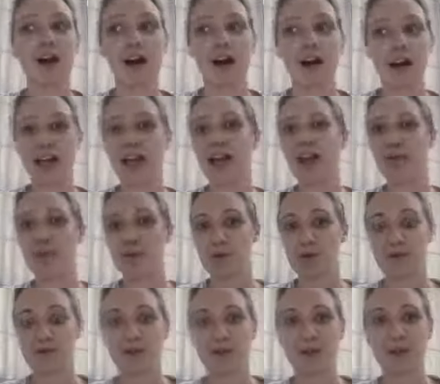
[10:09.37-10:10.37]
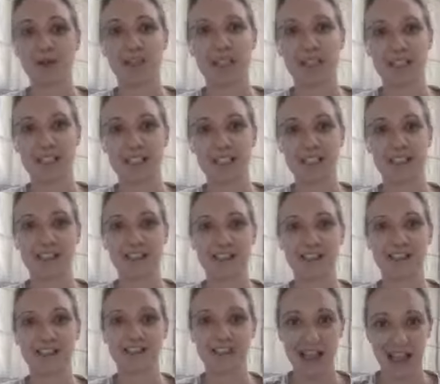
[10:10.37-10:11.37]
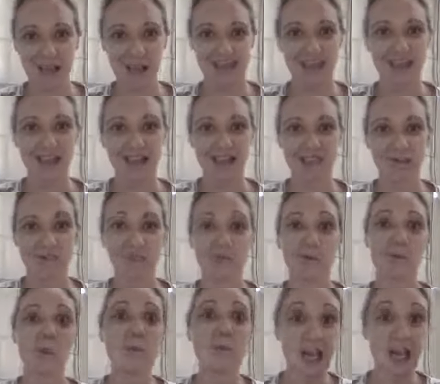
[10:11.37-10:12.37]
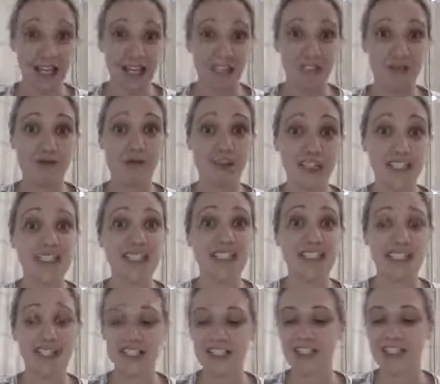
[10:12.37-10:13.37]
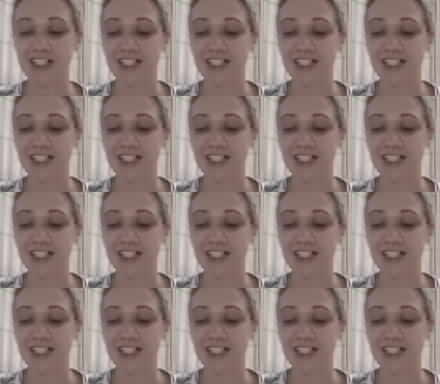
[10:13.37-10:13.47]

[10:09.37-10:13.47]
I came away from that needing counselling, and the reason,